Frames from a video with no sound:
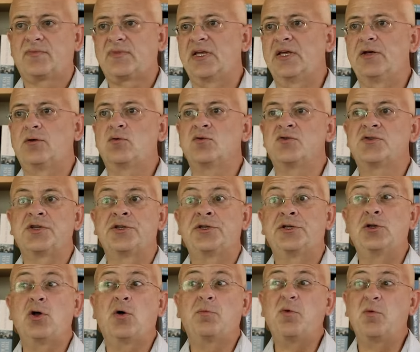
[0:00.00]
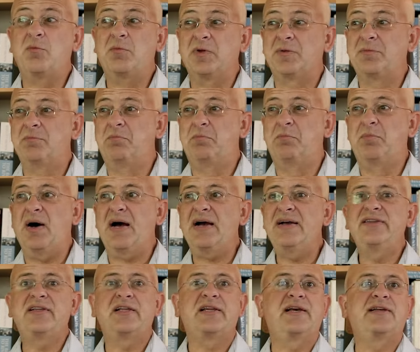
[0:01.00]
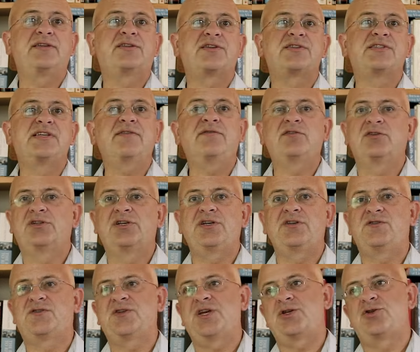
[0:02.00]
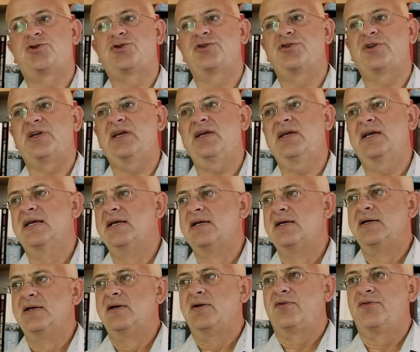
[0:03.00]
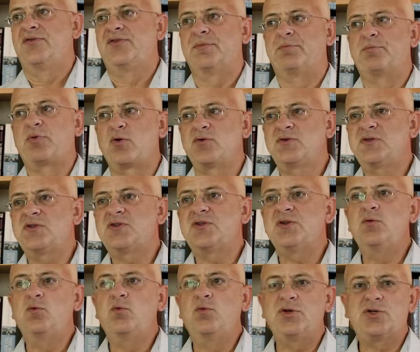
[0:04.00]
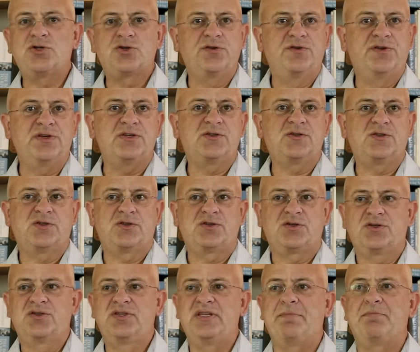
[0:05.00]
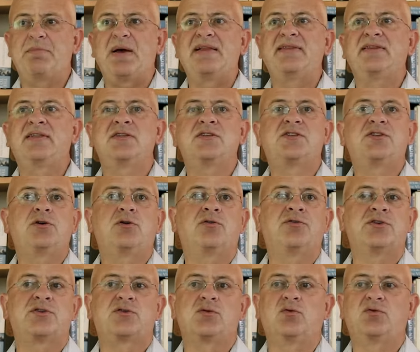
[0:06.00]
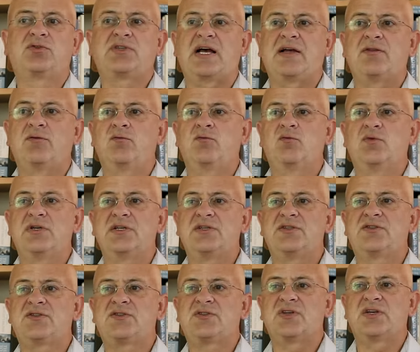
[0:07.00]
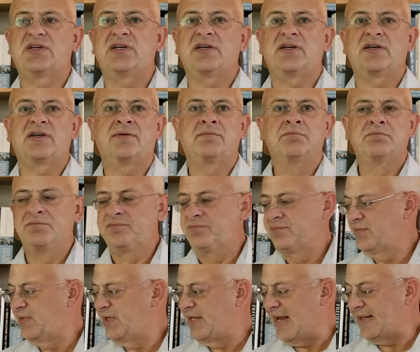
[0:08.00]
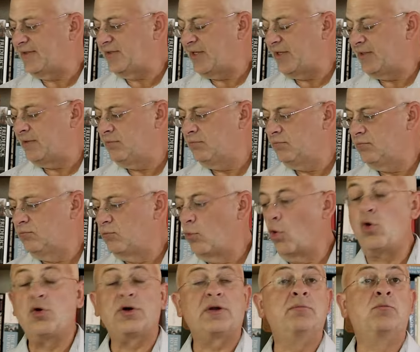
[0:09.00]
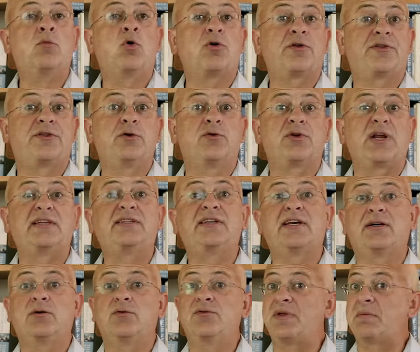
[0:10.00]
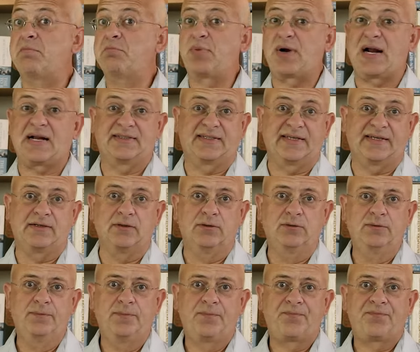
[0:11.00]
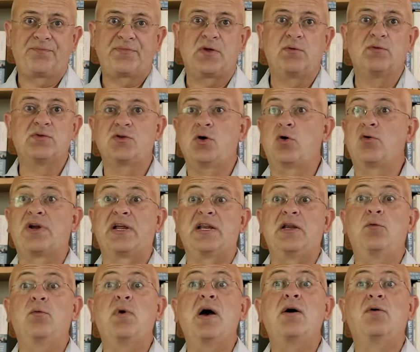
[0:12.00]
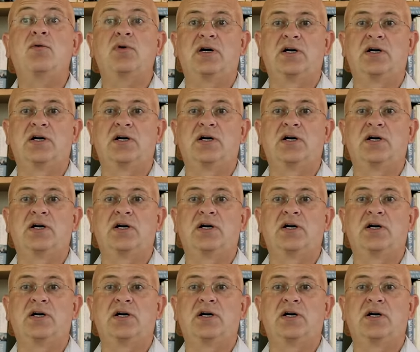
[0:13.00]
in Constantinople, but by the later 17th century, the process in which this dependency on the Sultan was getting more and more theoretical than practical was already well